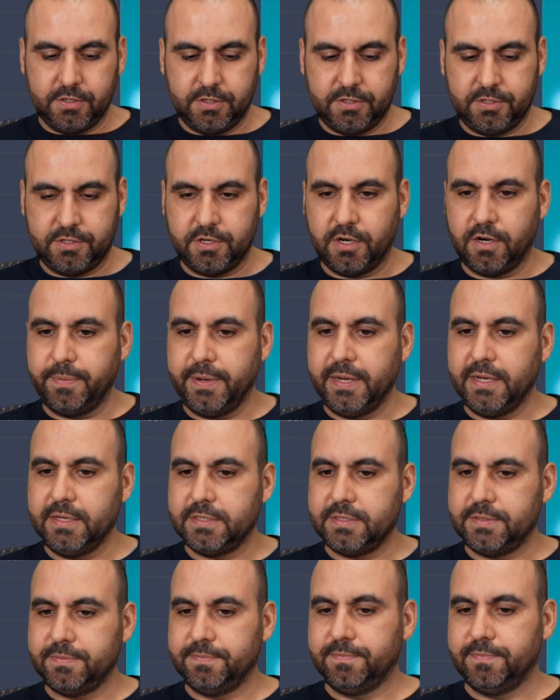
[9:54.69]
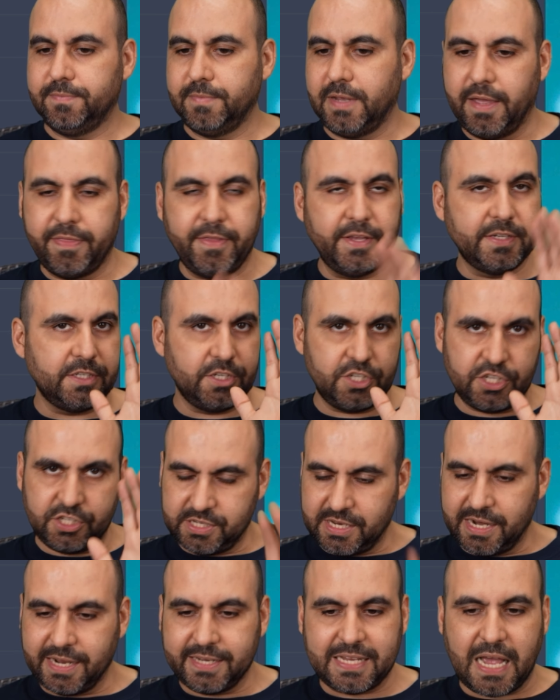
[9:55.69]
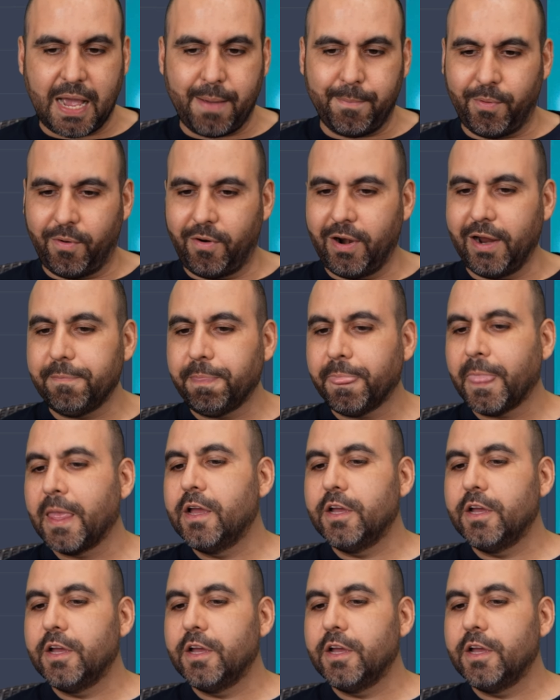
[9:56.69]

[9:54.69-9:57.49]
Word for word: servings. And this is just an example, right?